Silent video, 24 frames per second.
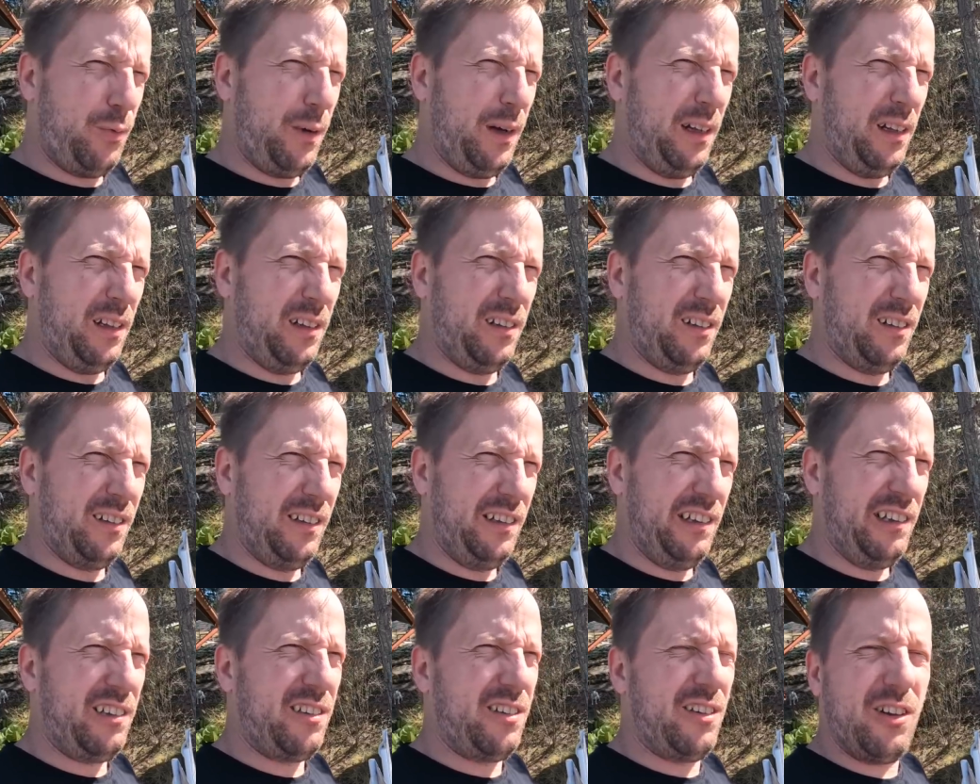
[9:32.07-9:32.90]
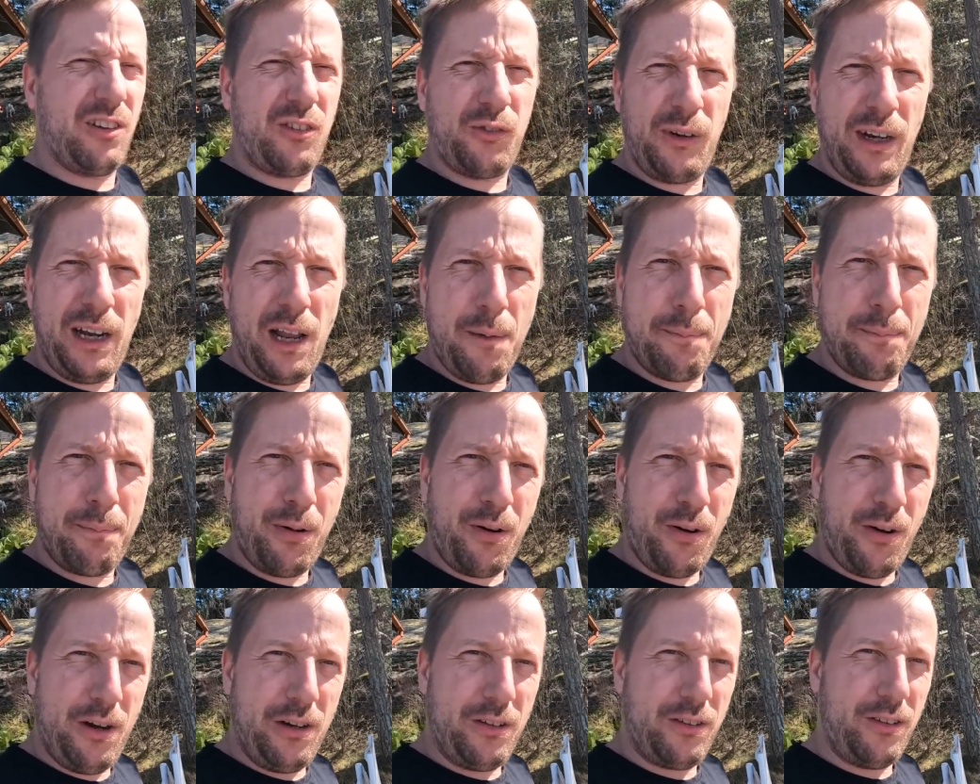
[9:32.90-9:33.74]
well, it's not really
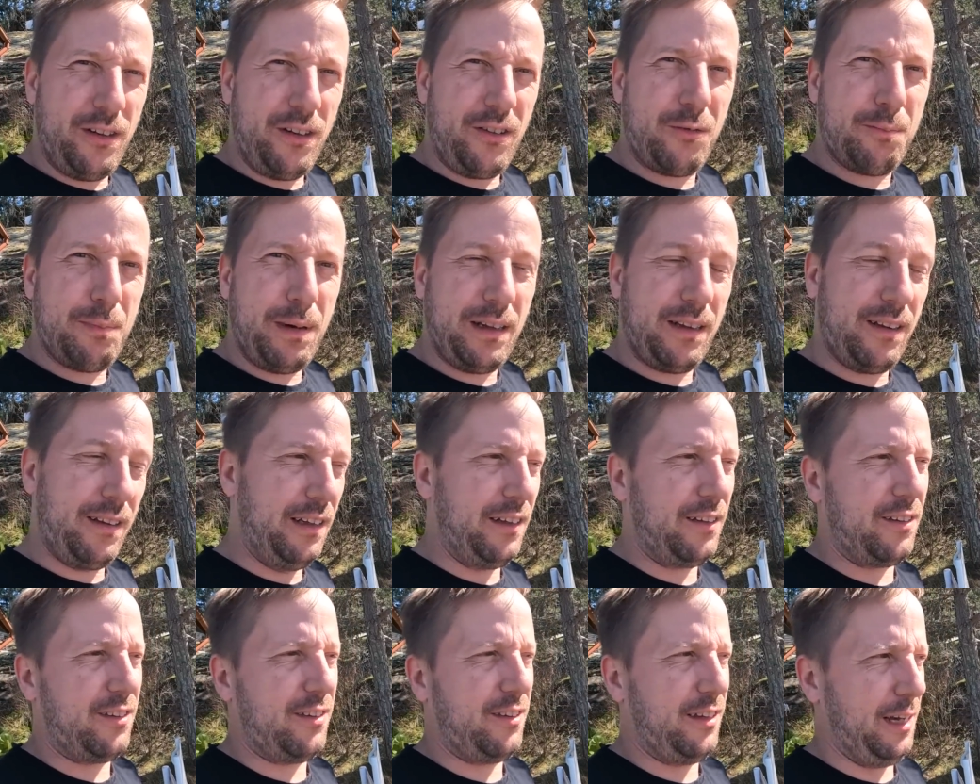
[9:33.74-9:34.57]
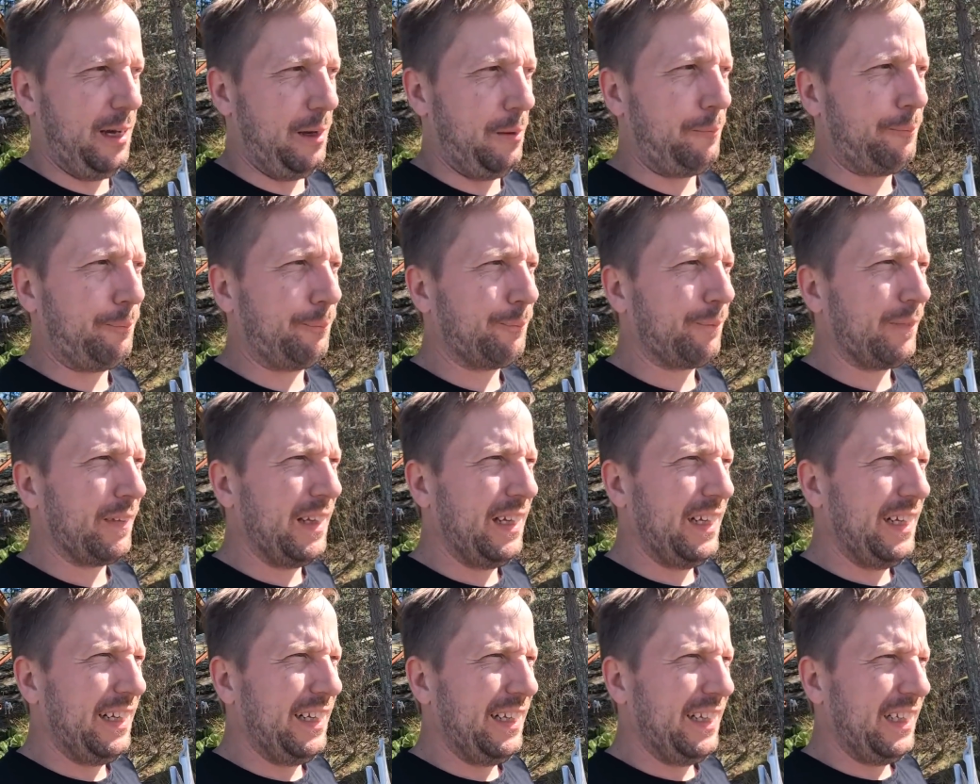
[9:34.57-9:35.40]
poisonous, but it's
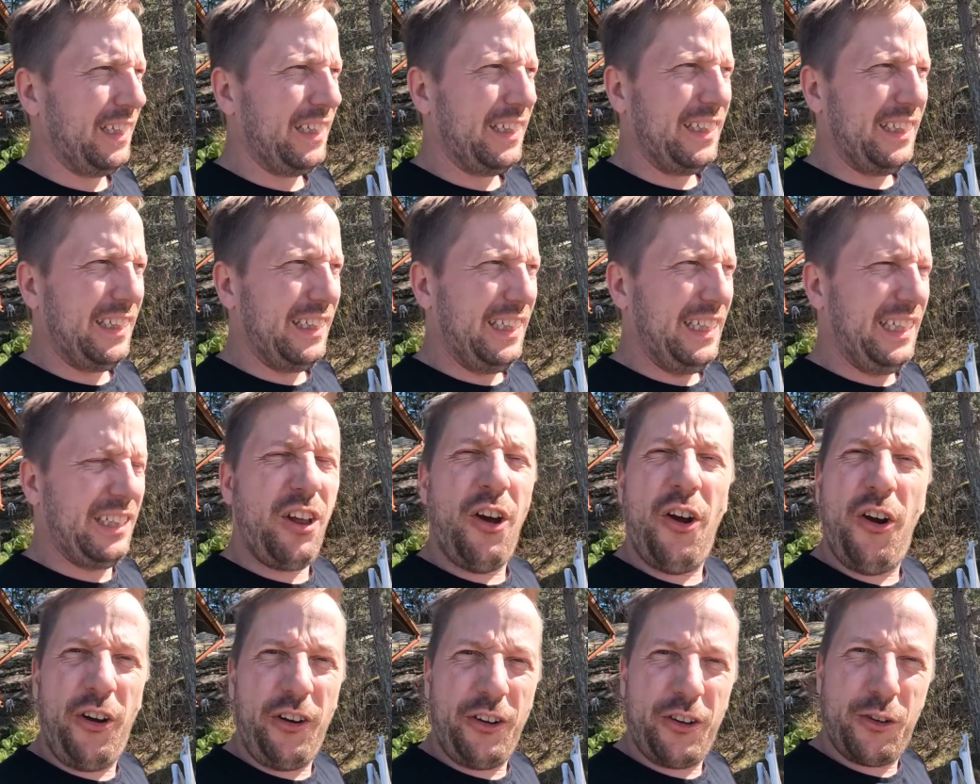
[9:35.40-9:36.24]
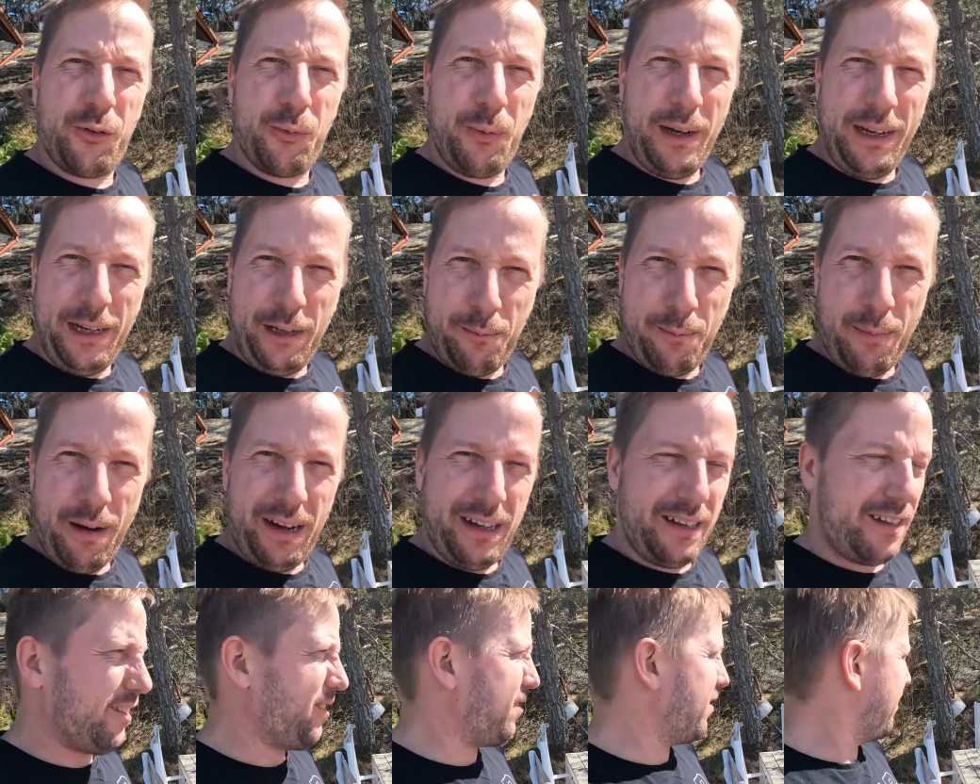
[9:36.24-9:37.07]
it hurts when it
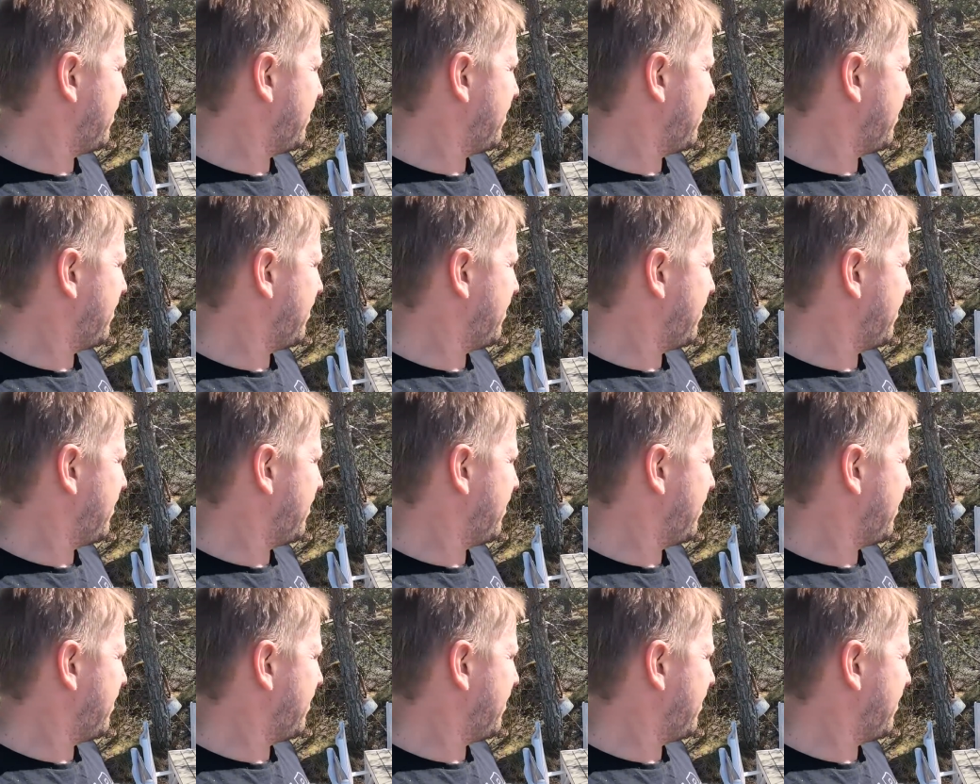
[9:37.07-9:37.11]
bites.